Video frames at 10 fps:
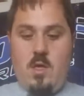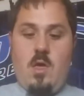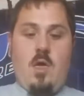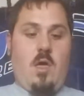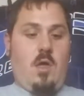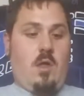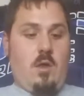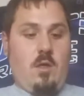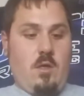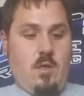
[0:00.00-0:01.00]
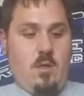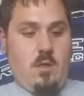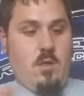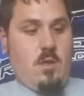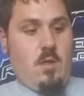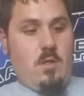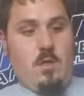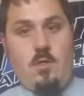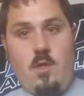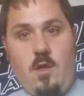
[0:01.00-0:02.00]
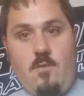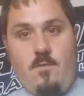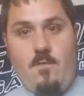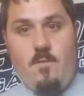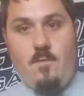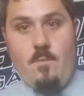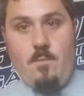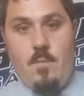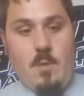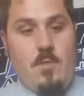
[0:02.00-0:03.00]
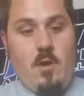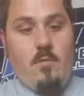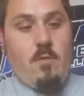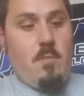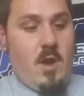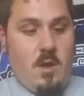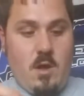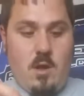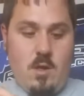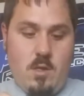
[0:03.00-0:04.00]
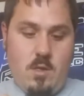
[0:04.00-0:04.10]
and let's see, pop that over the meter.